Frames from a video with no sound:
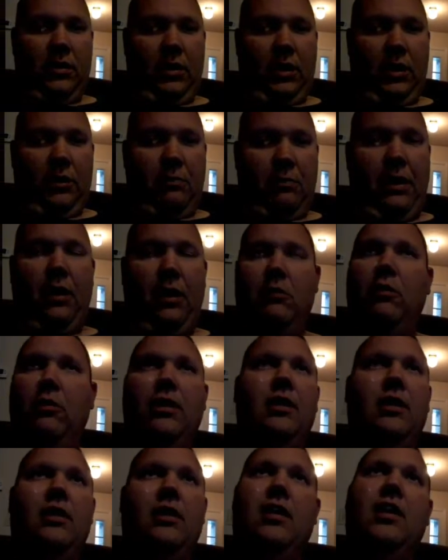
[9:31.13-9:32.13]
gets better.
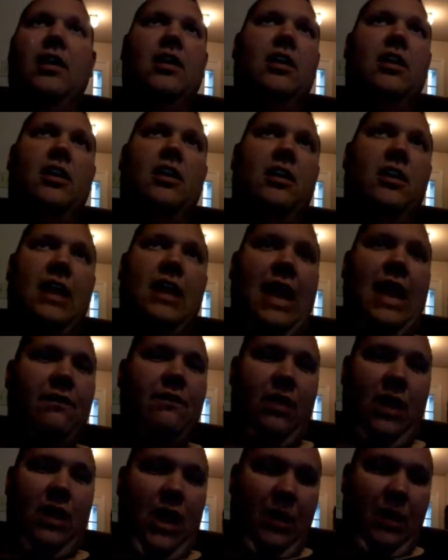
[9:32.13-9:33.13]
Well, he didn't
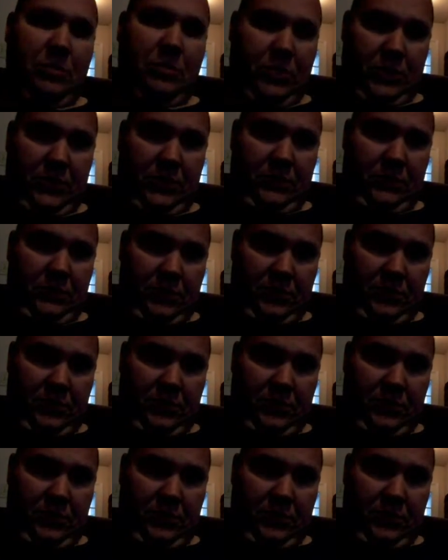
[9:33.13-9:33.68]
have that option.